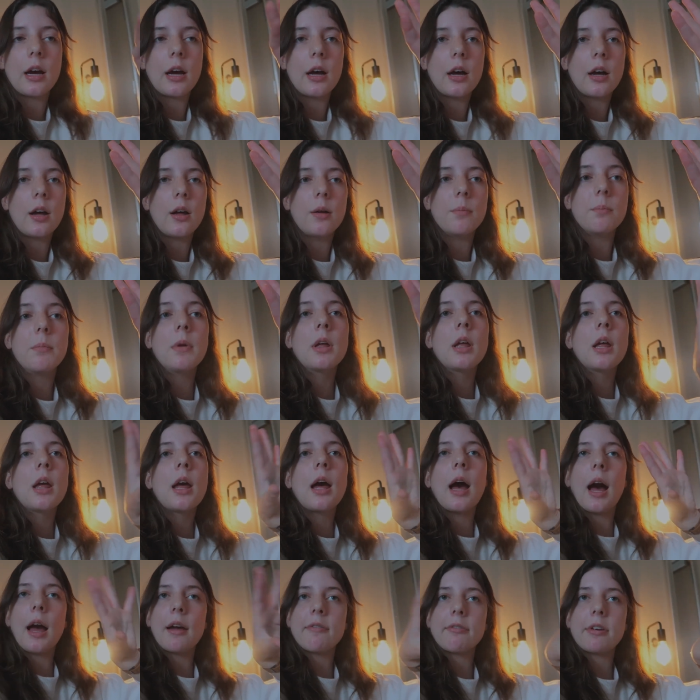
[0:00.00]
Um,
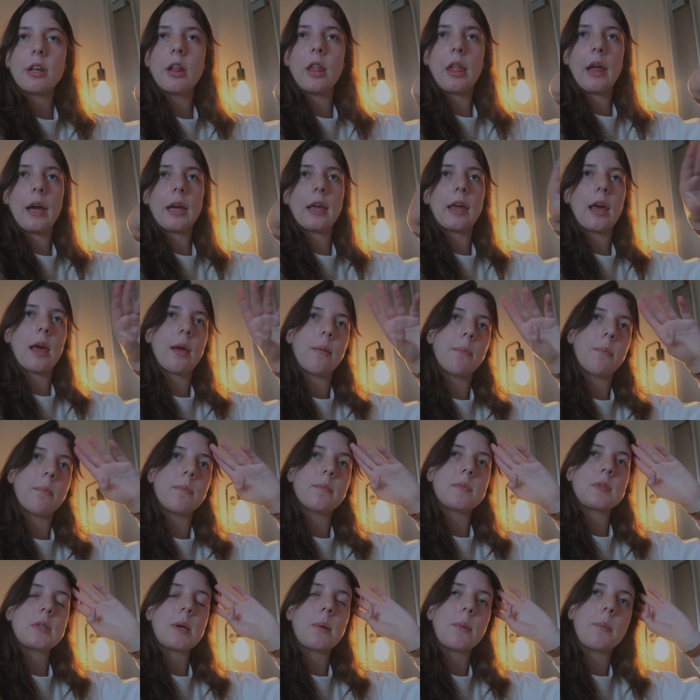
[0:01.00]
I feel like
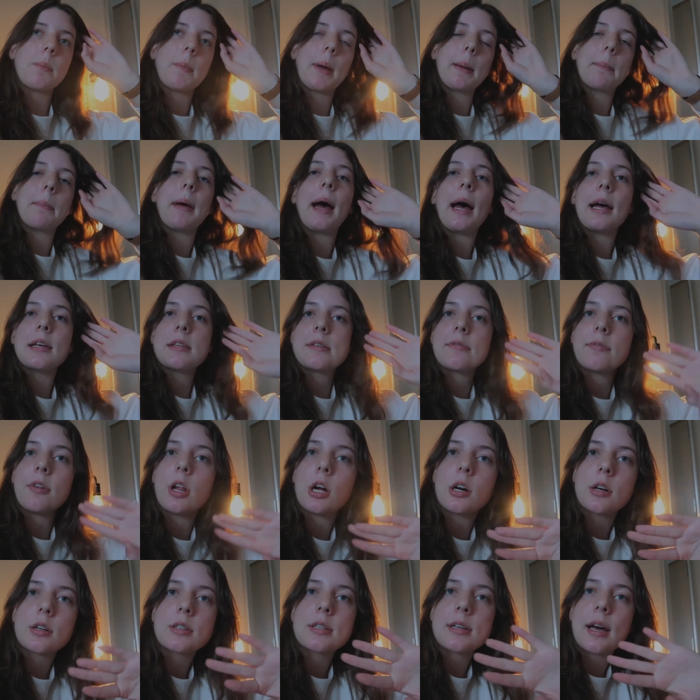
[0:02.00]
in some of my past
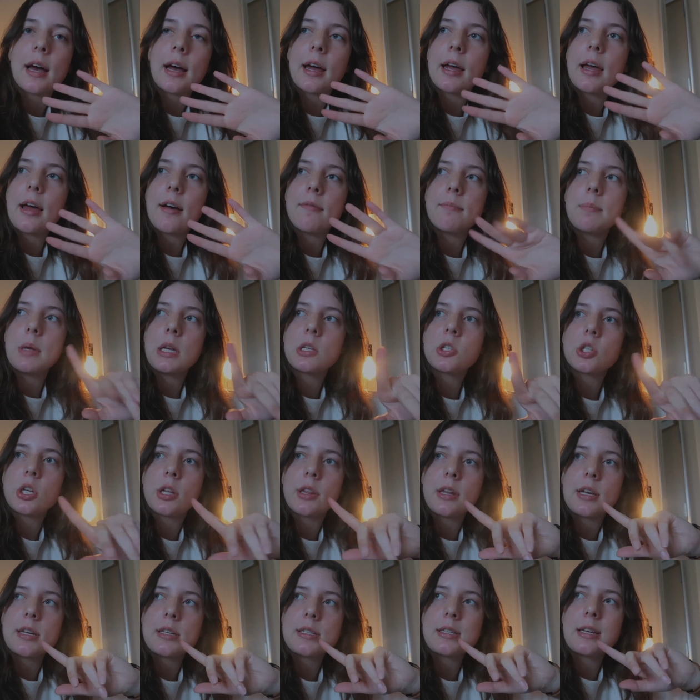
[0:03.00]
vlogs I have
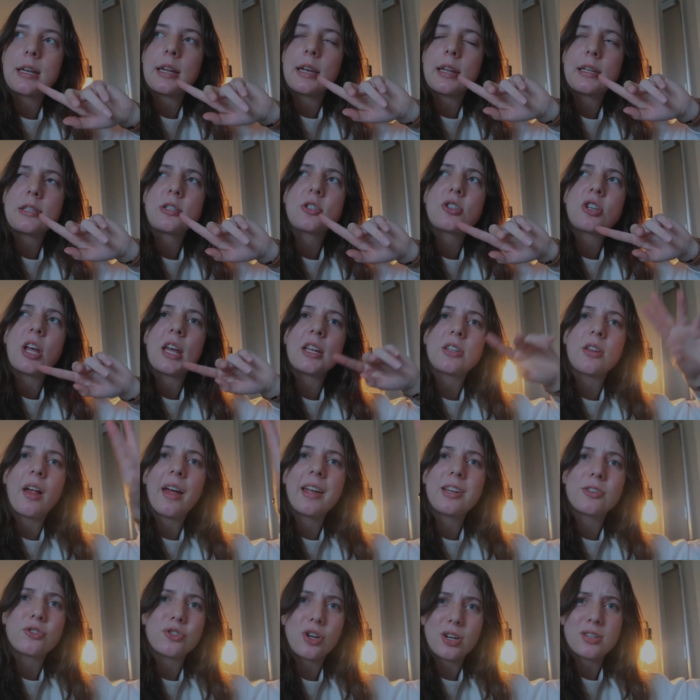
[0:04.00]
mentioned this and it's it
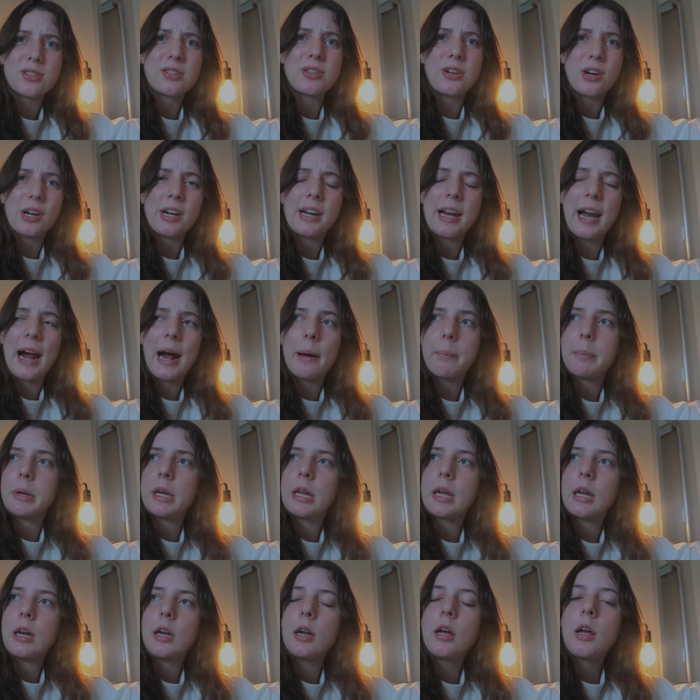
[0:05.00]
like just started
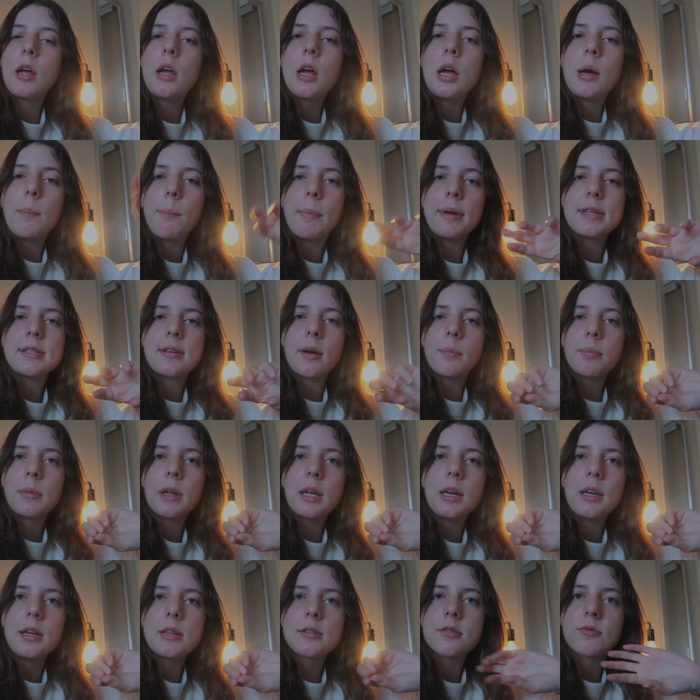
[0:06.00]
happening, but
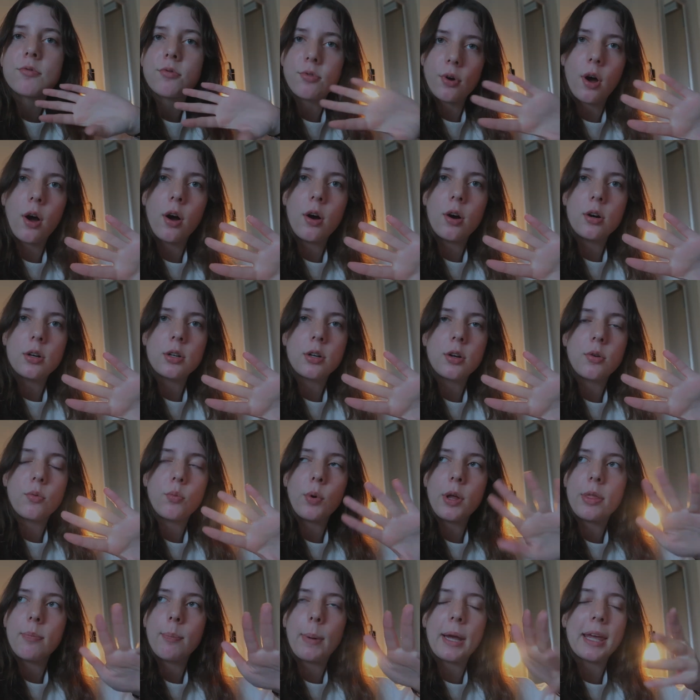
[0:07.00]
something is wrong
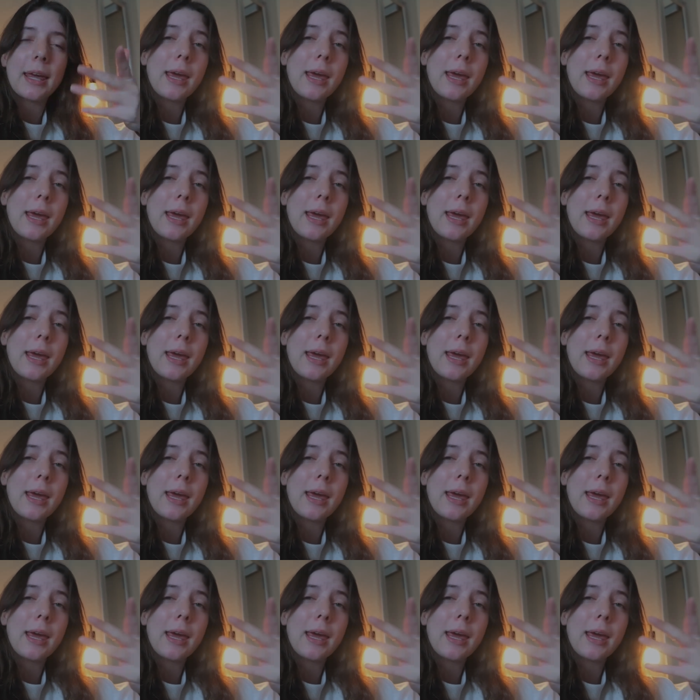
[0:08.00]
with my